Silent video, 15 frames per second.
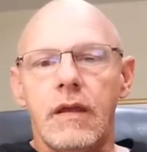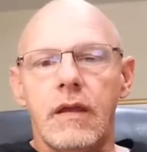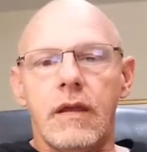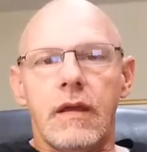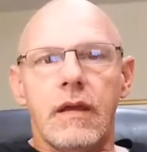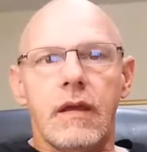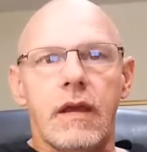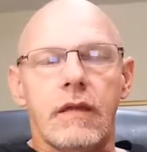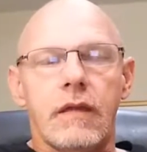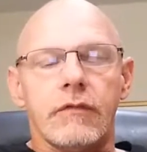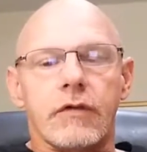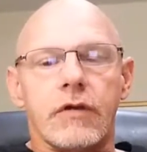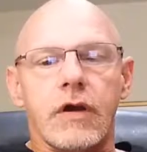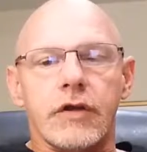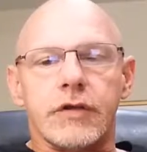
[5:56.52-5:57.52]
and their
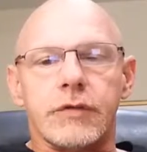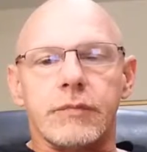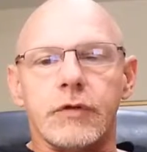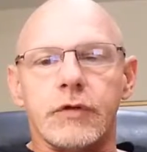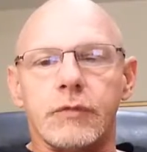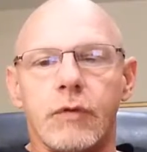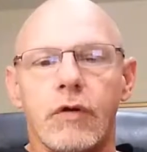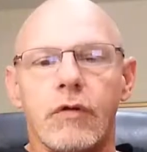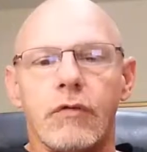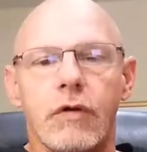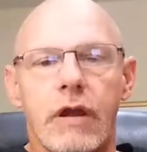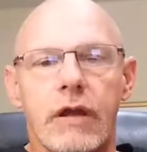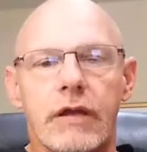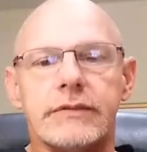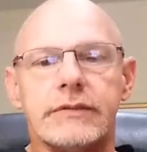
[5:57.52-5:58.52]
customers were
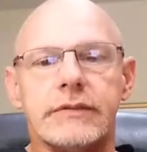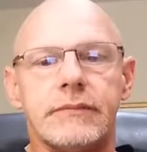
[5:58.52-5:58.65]
harassed.